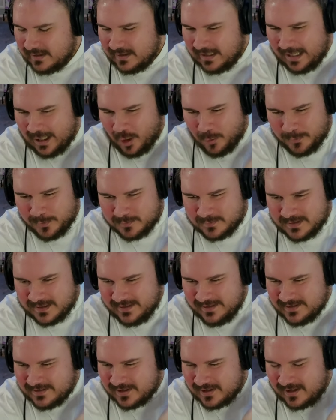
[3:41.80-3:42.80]
album
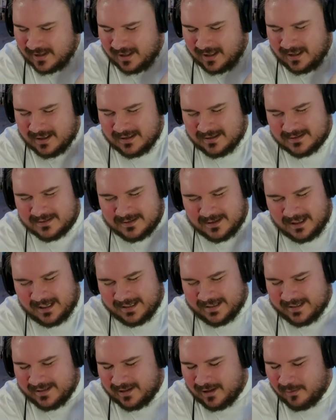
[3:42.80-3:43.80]
teaser. I
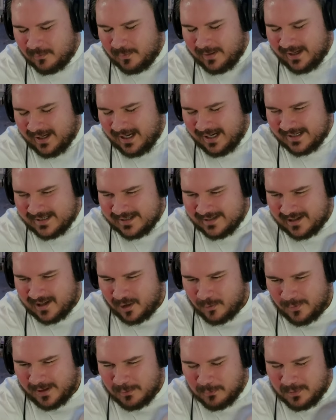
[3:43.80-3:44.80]
cannot wait. I
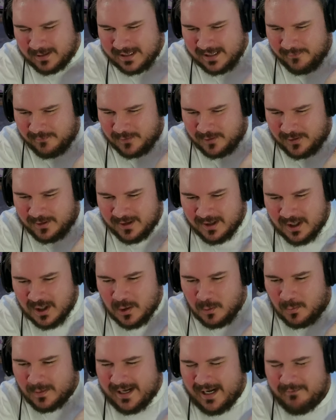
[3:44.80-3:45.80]
cannot wait. Whatever
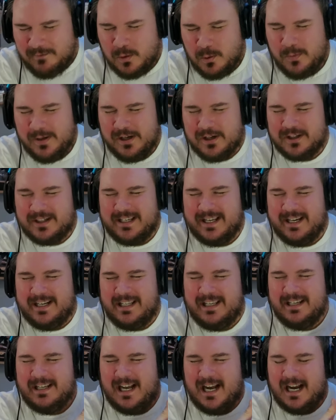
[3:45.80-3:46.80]
we are
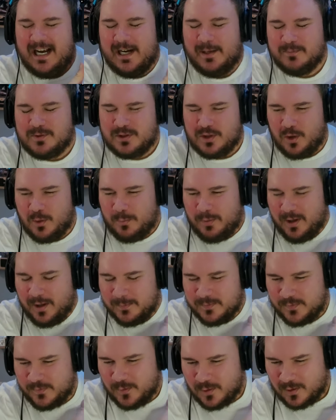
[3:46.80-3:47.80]
getting, I am so
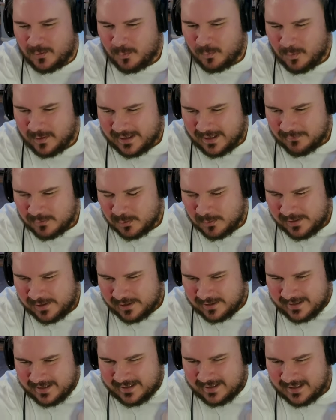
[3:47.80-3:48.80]
pumped for. Whatever we are
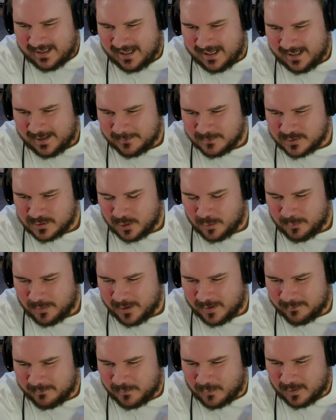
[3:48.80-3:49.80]
getting, I am so
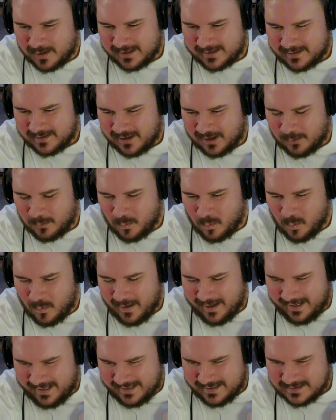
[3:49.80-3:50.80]
pumped for. I cannot
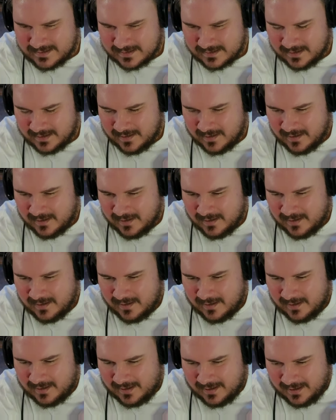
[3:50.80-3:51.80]
wait.
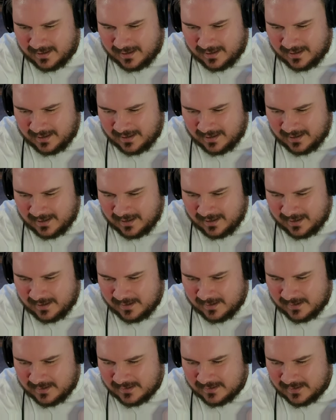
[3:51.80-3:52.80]
All
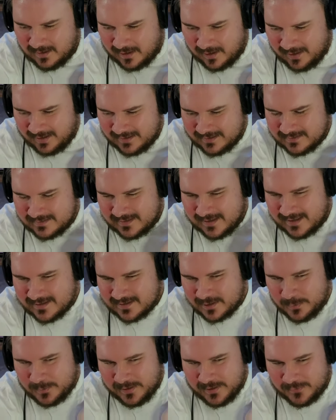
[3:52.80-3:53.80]
right, that's
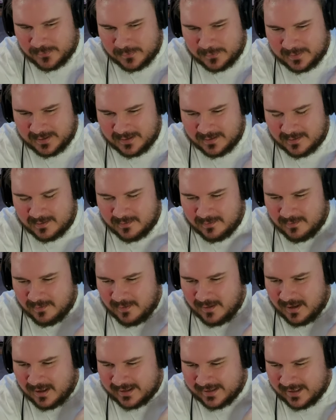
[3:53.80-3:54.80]
gonna be it for me.
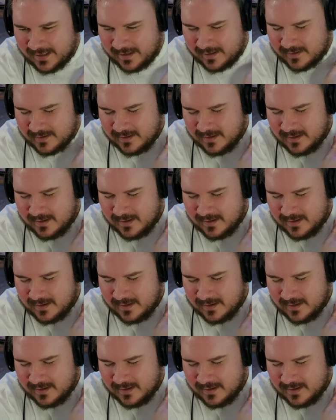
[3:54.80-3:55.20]
Again,